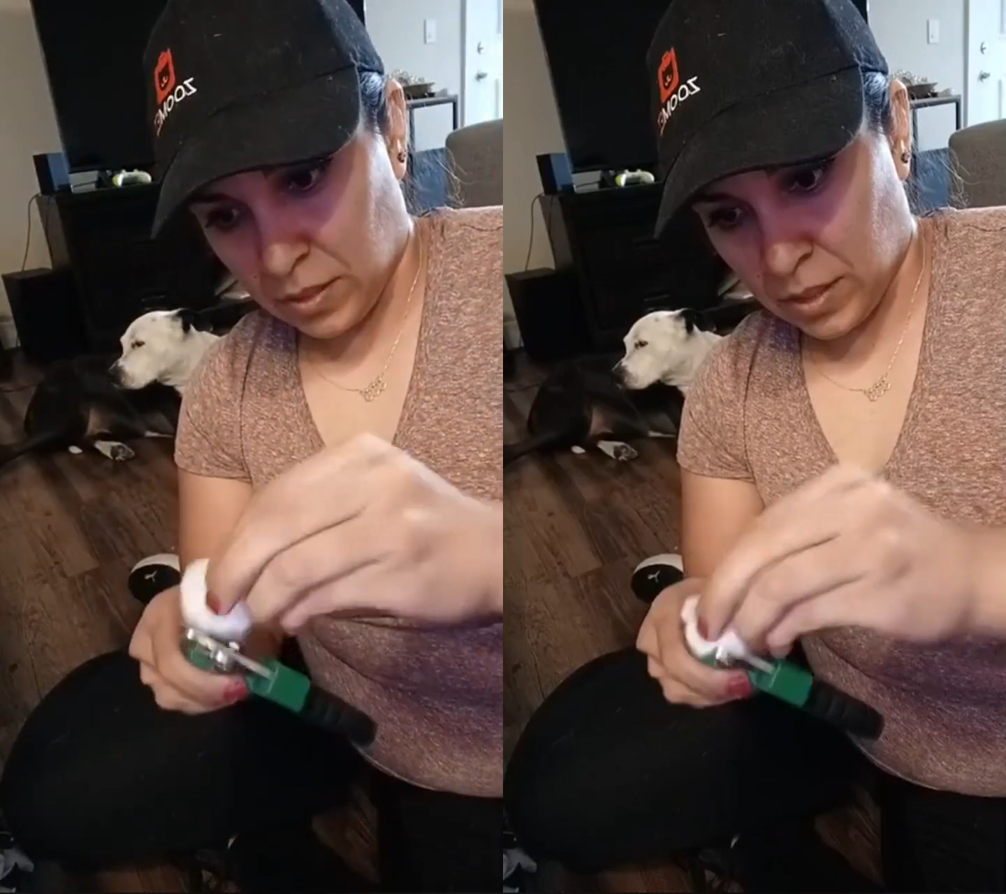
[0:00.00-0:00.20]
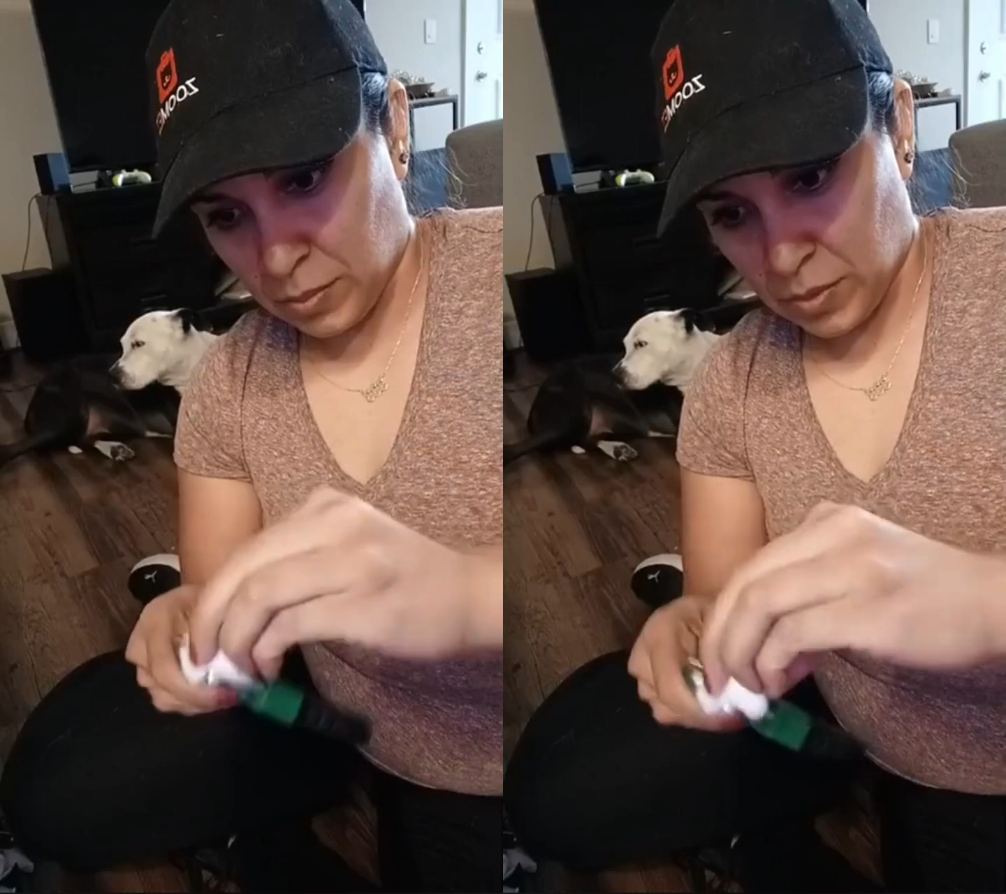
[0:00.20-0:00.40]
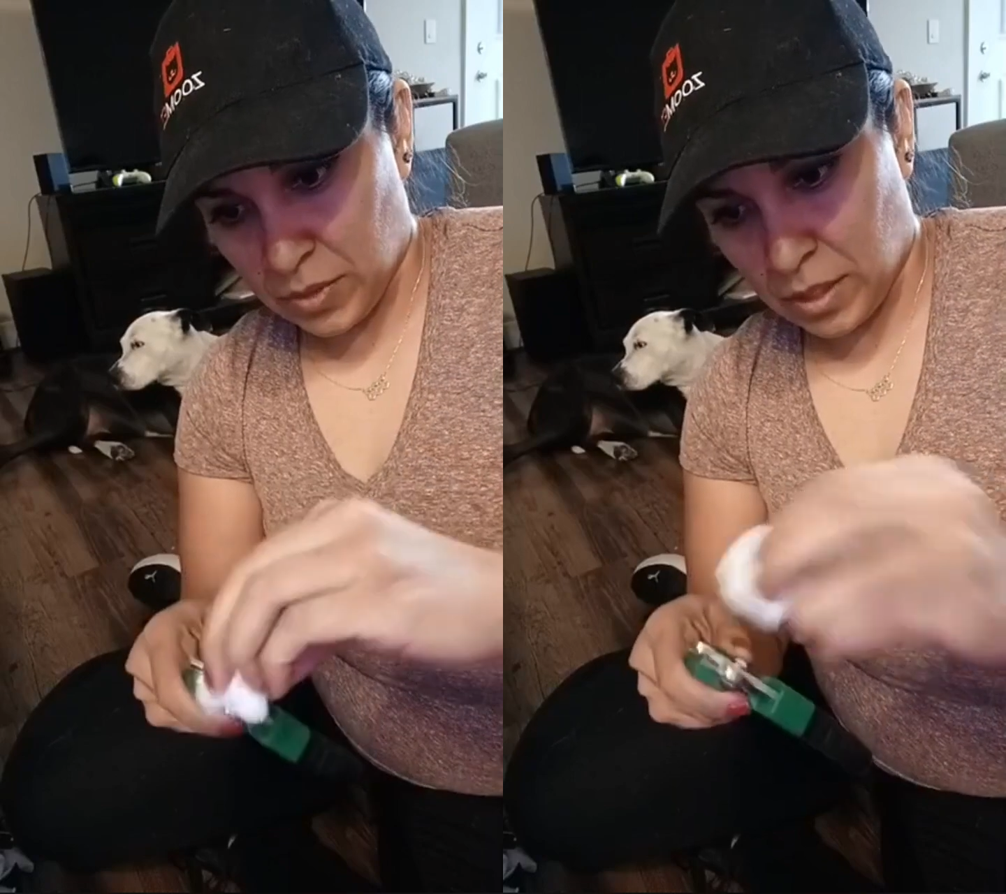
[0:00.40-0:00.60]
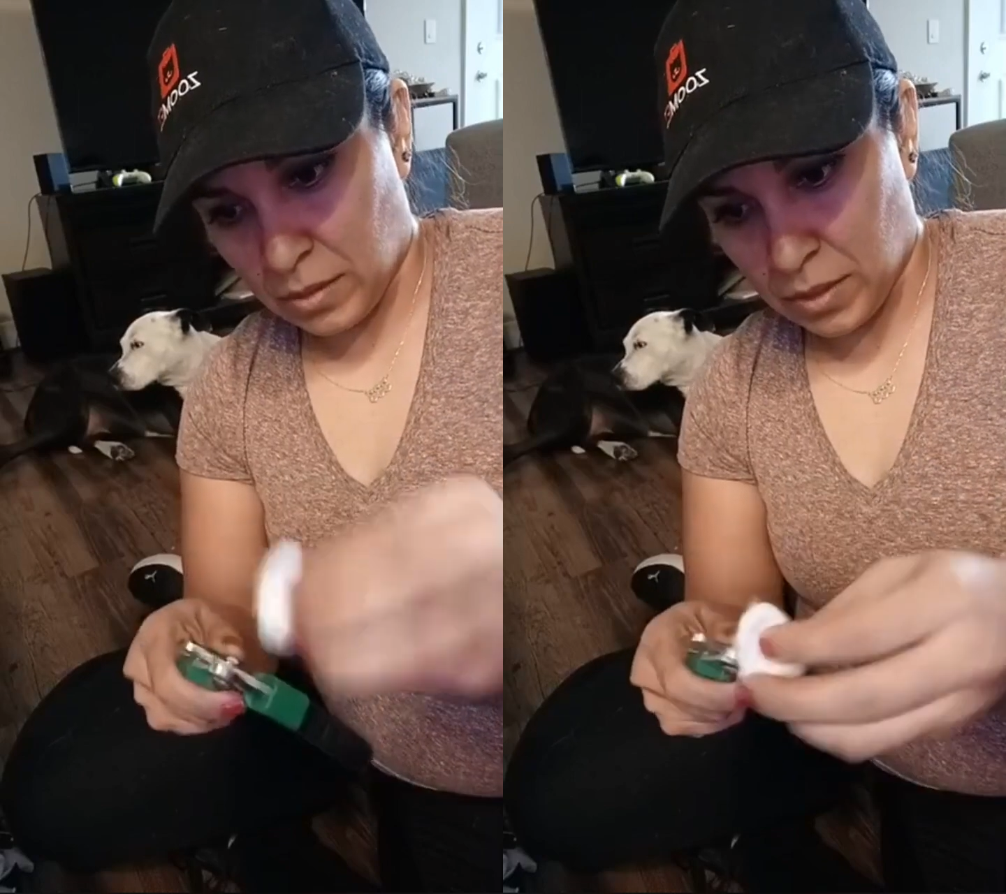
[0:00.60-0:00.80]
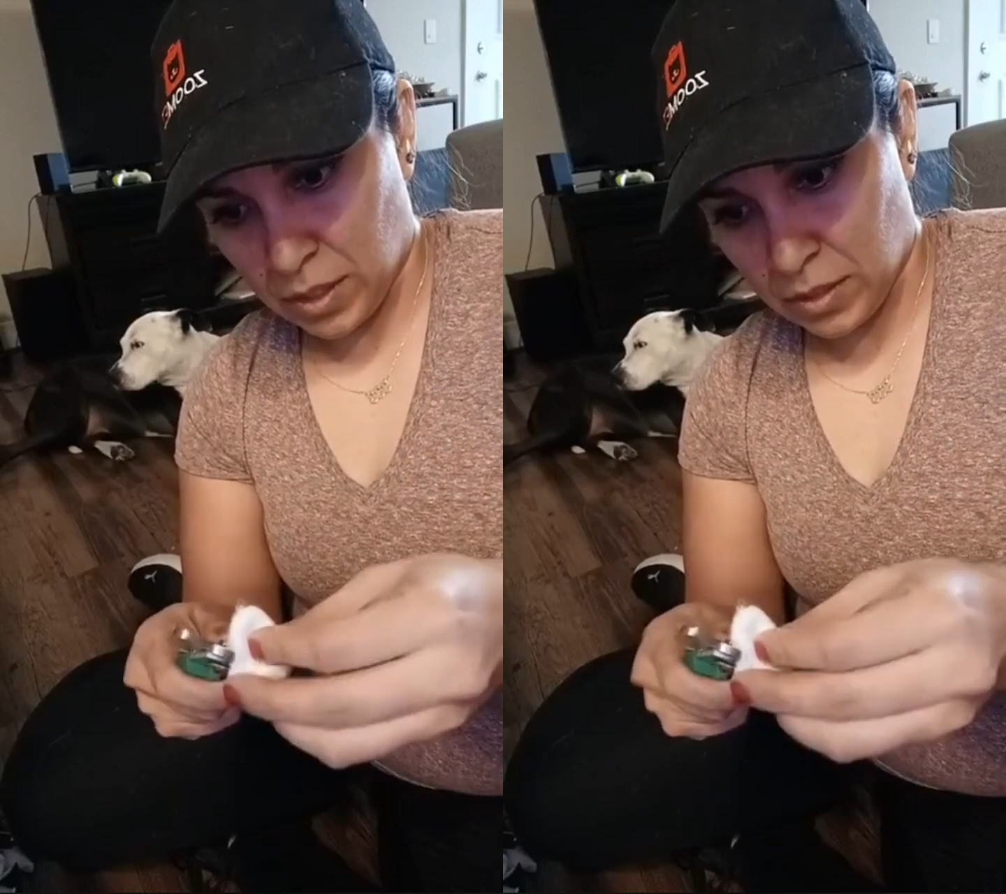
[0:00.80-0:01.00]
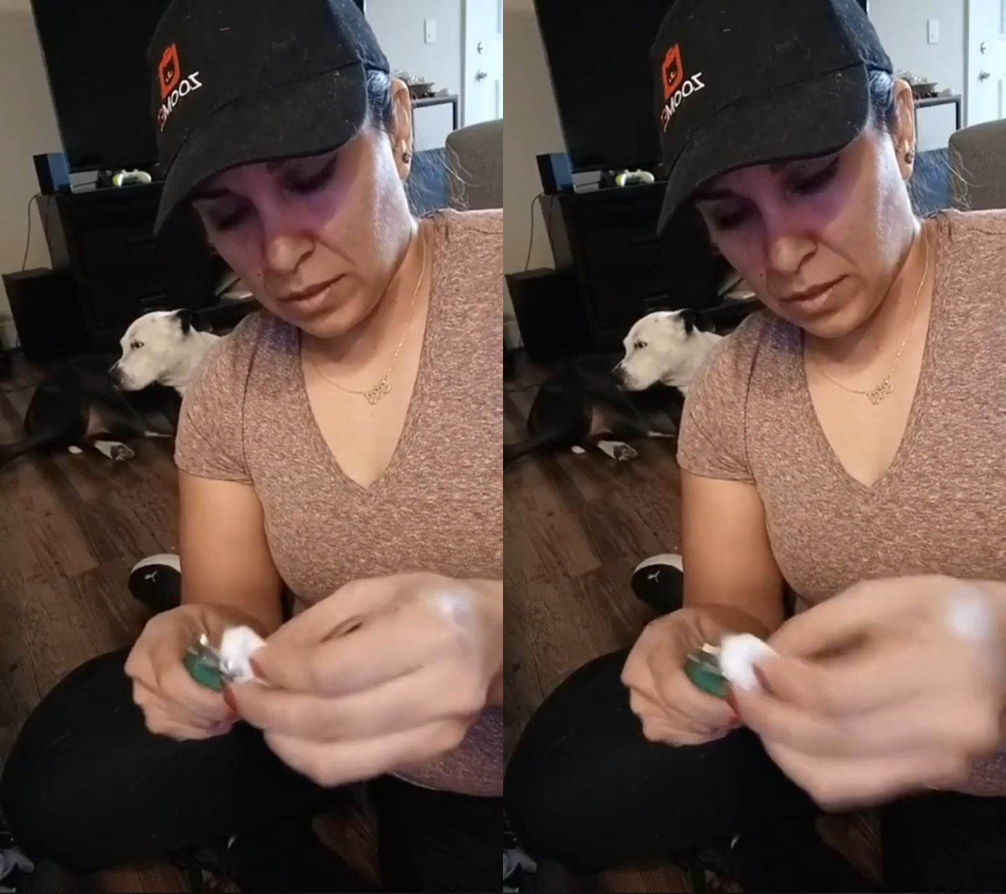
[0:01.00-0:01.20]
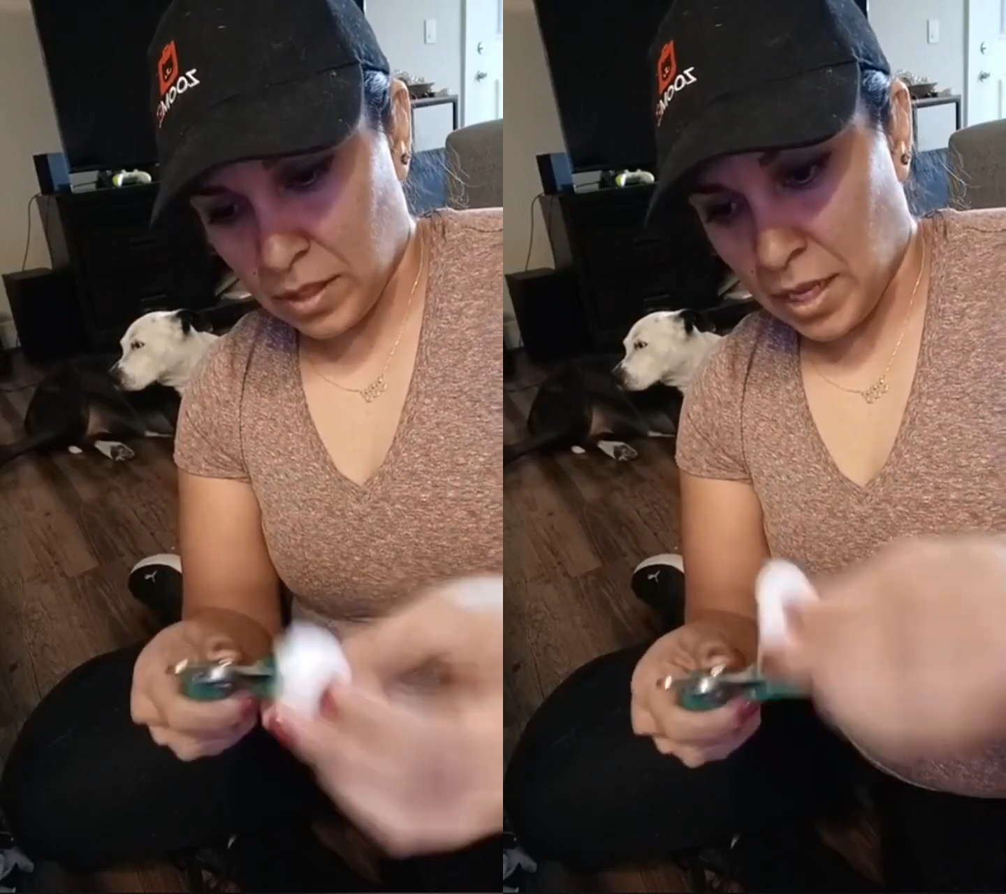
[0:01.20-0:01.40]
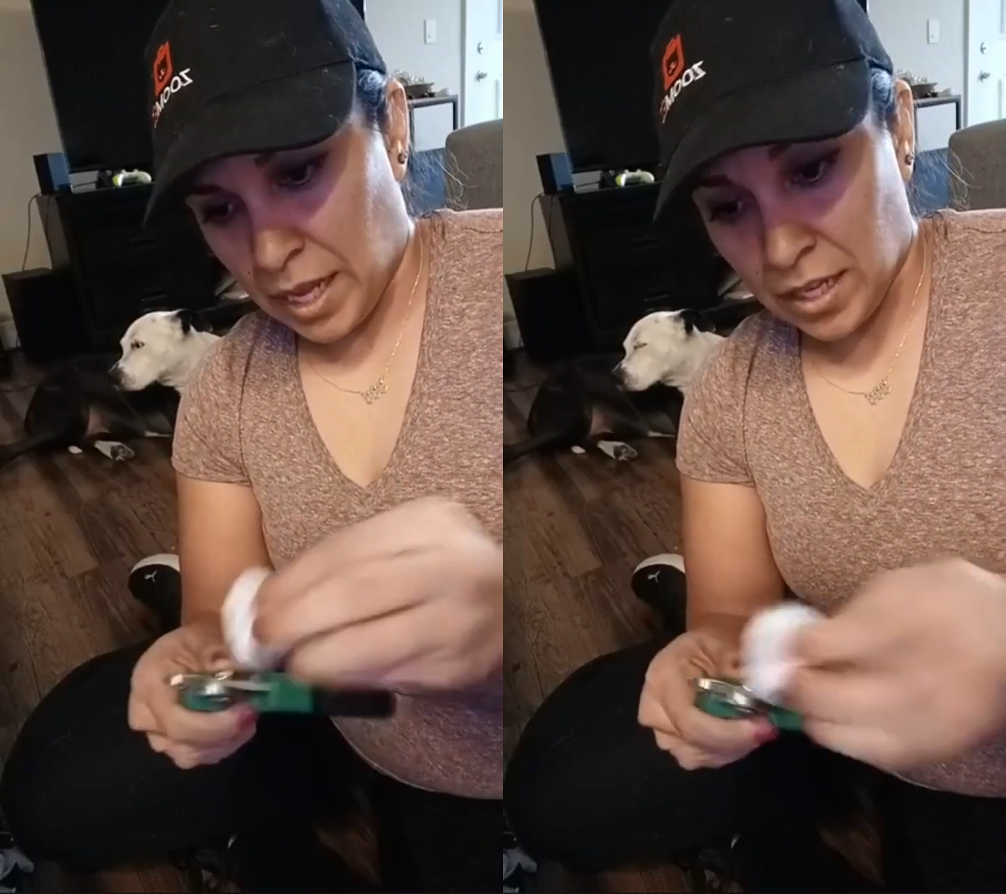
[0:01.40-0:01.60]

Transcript: clippers that way. And